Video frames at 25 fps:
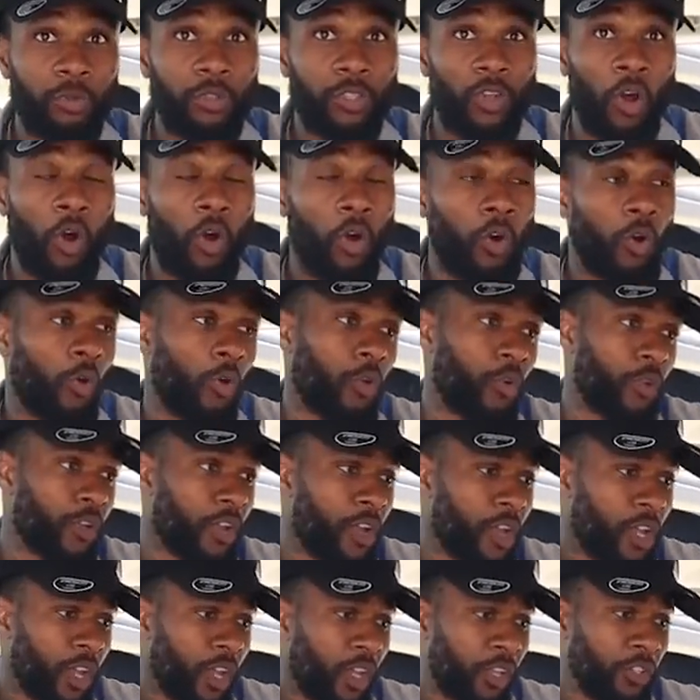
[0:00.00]
He was old.
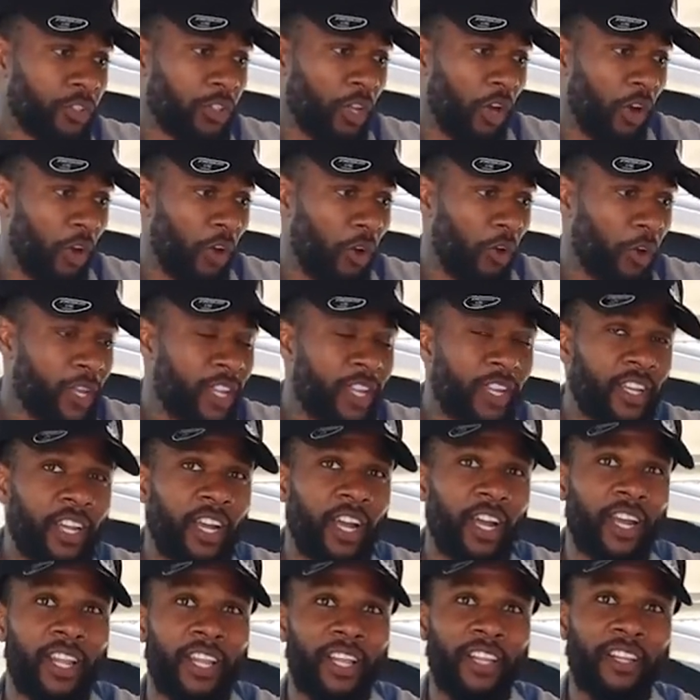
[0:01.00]
So he
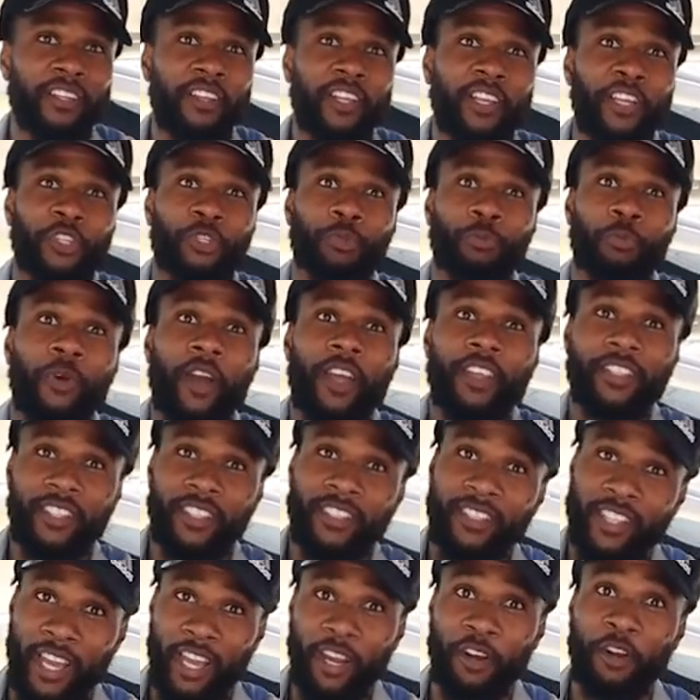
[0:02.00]
couldn't express
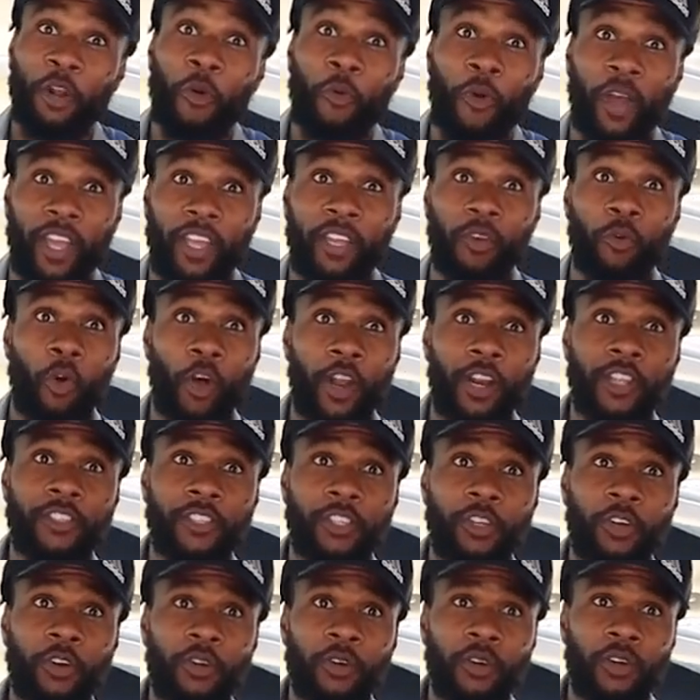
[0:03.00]
his anger the way he wanted
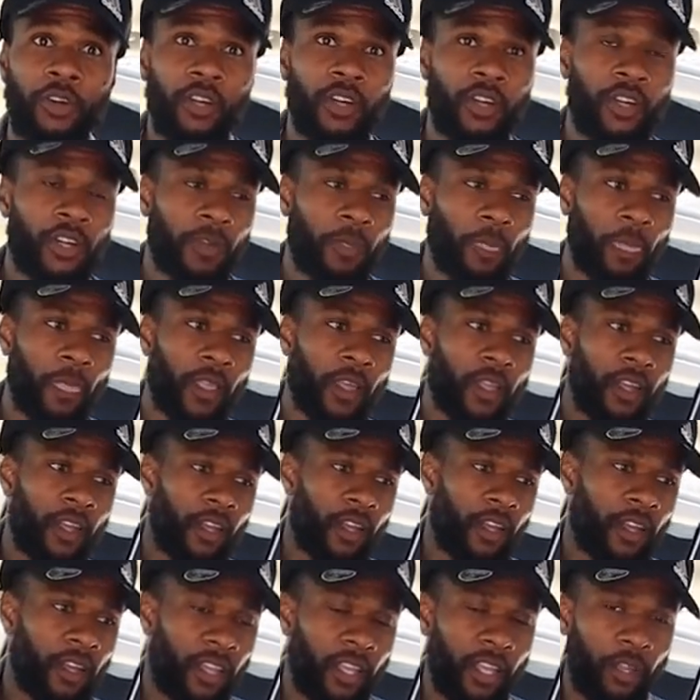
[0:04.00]
to.
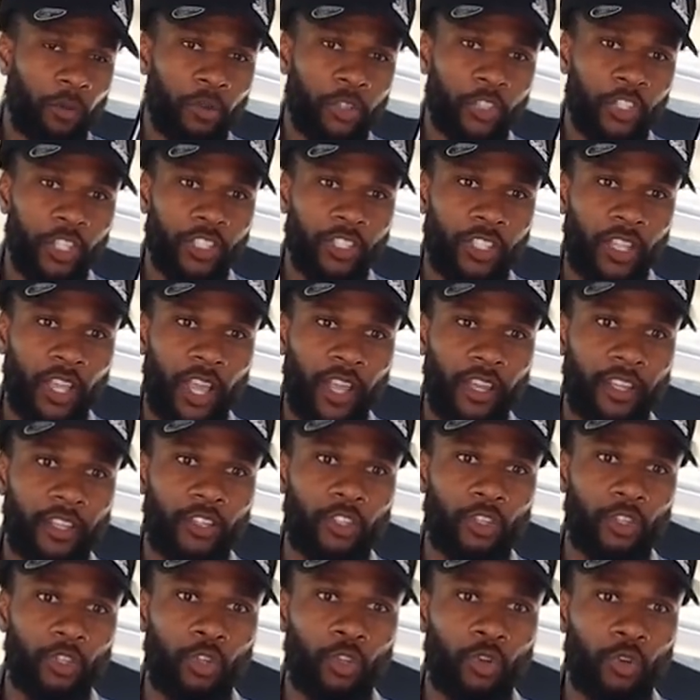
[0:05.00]
He was just like,
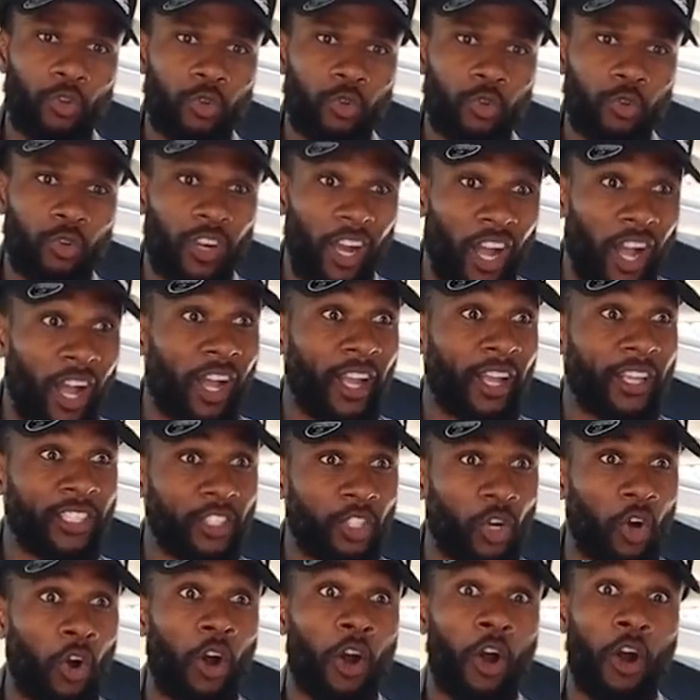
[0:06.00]
you
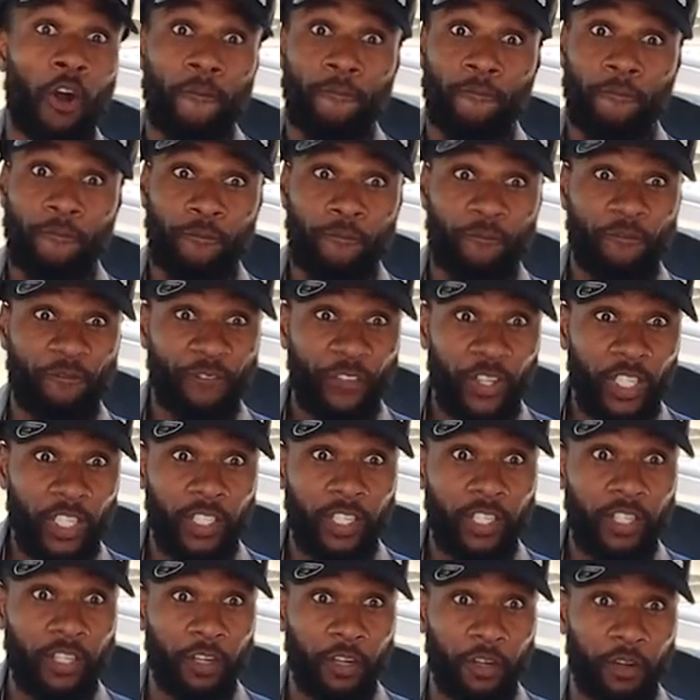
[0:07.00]
guys are
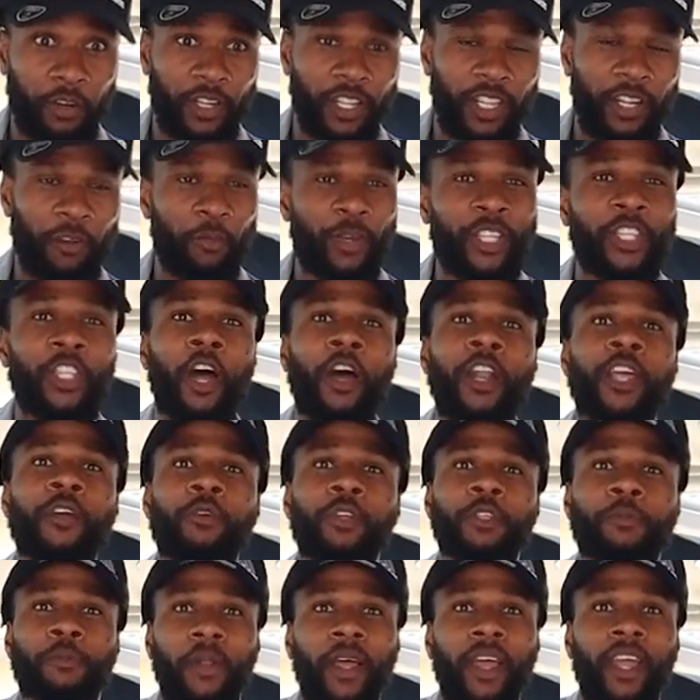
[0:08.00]
fired. And we thought he
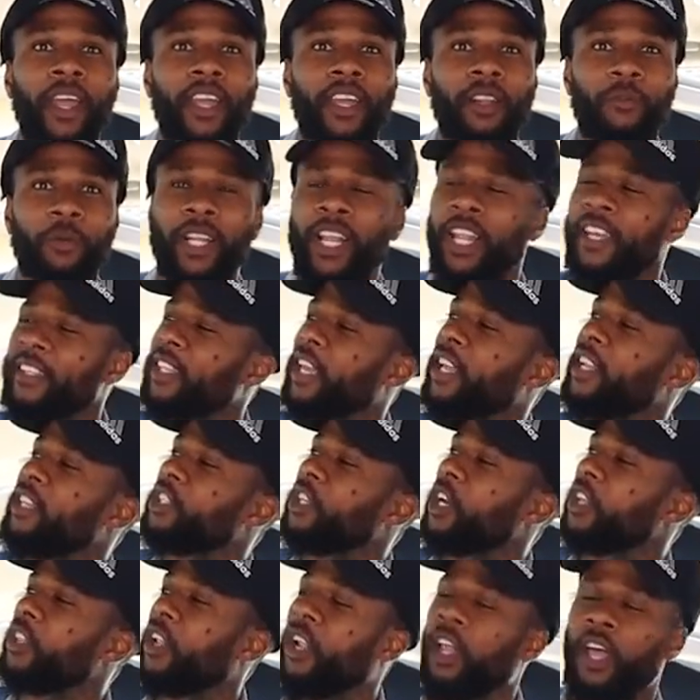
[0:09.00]
was playing. We looked at
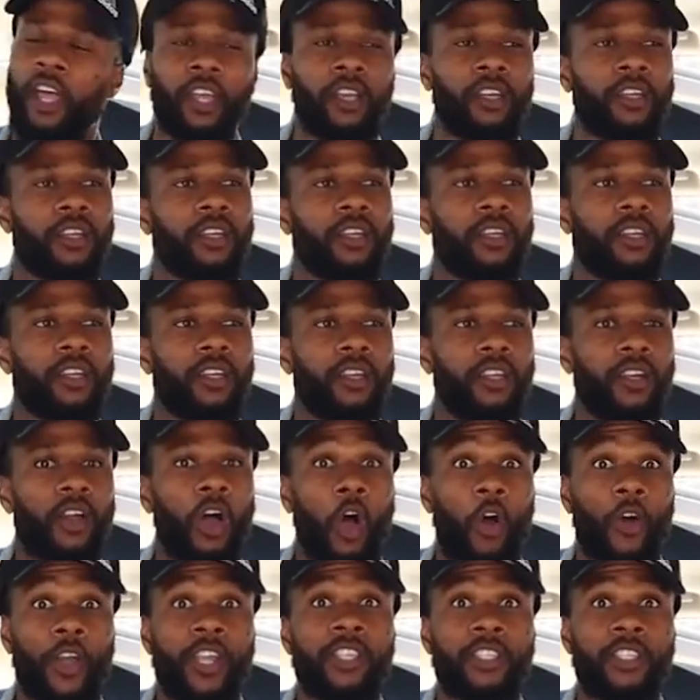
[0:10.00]
each other like,
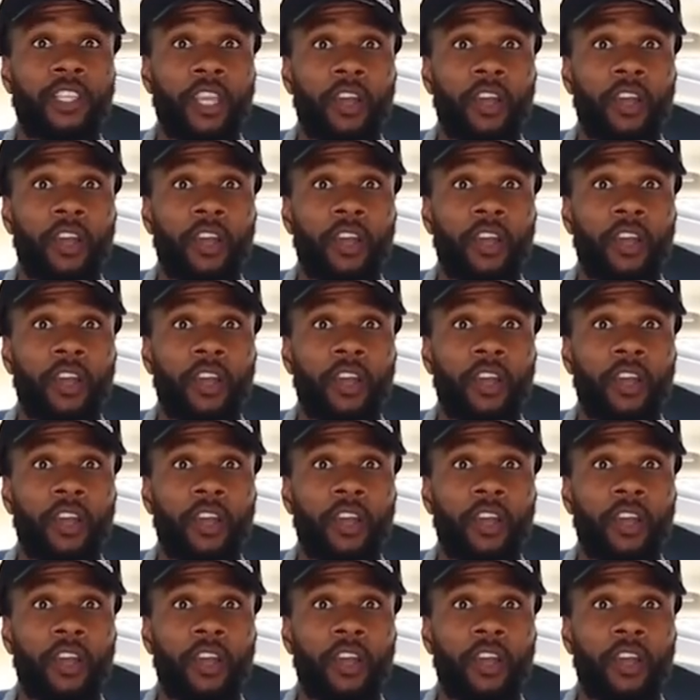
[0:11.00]
oh, he's